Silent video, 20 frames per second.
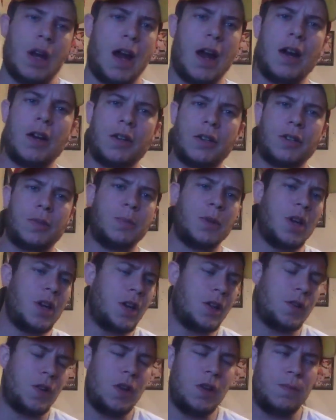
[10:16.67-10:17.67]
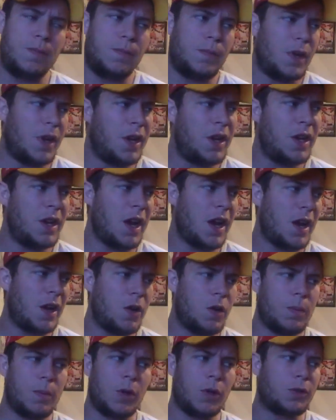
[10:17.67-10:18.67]
Alex Smith. He
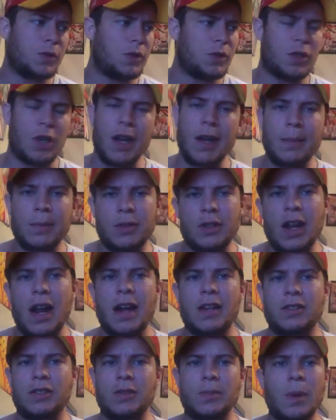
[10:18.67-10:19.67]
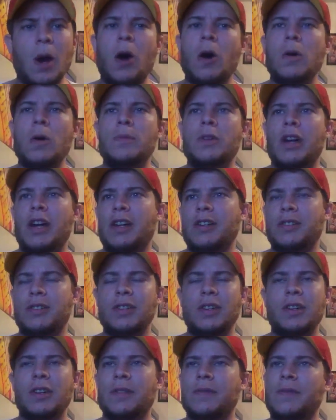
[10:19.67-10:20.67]
had almost the same stats as Mahomes
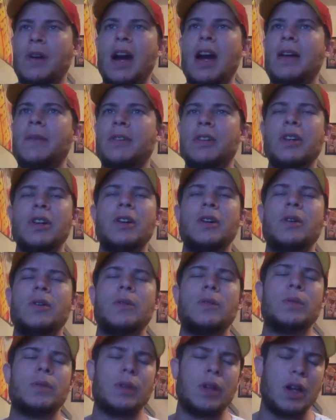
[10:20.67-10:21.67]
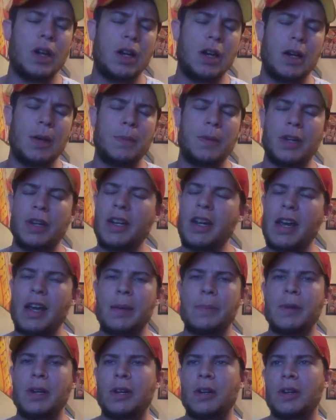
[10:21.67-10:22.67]
last year, 5-0, but he
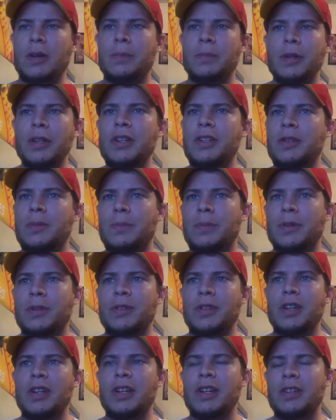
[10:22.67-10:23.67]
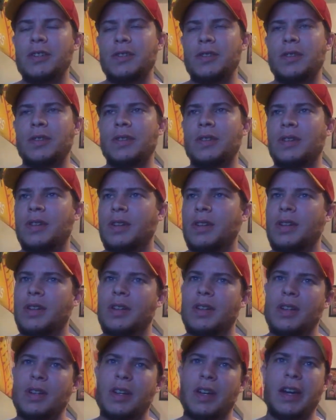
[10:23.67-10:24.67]
had a better completion percentage, and
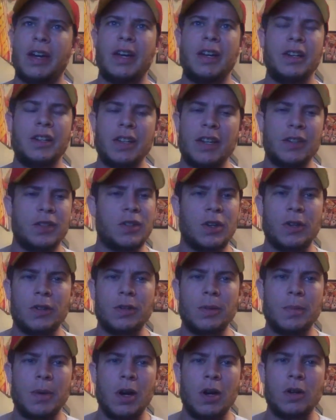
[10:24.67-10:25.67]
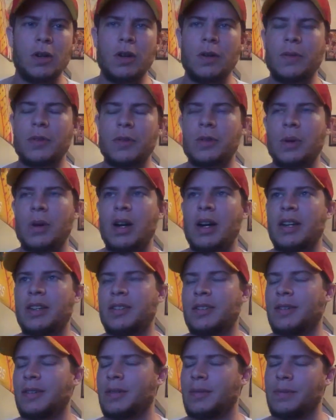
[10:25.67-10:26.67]
he didn't turn the ball over
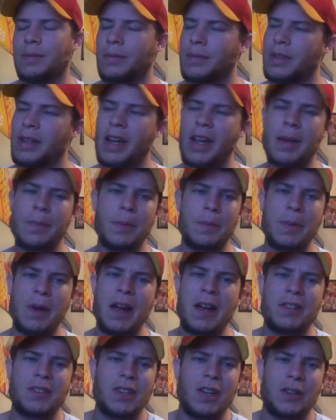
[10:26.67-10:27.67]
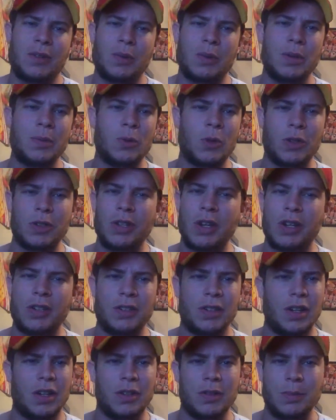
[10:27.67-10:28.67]
twice. Yeah, but Pat's got 3 more
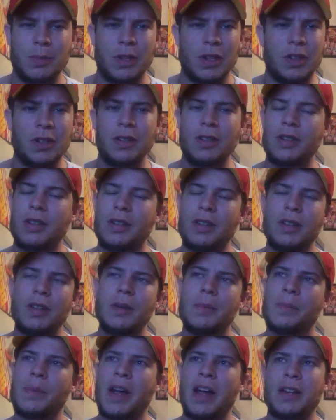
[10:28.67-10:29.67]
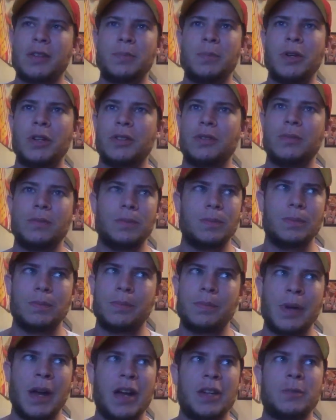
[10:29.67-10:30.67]
touchdowns, man. Pat's
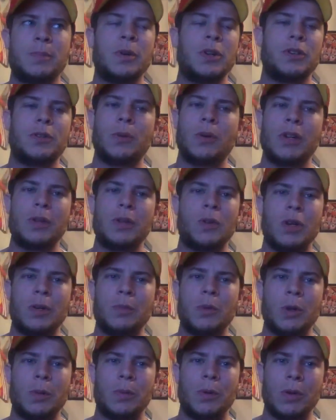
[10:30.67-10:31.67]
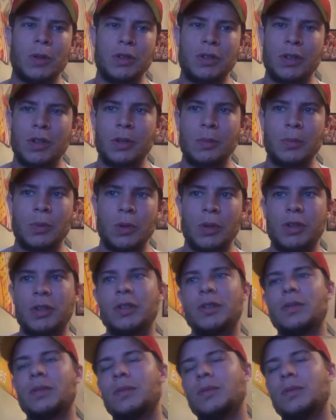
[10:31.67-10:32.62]
put 21 more points on the board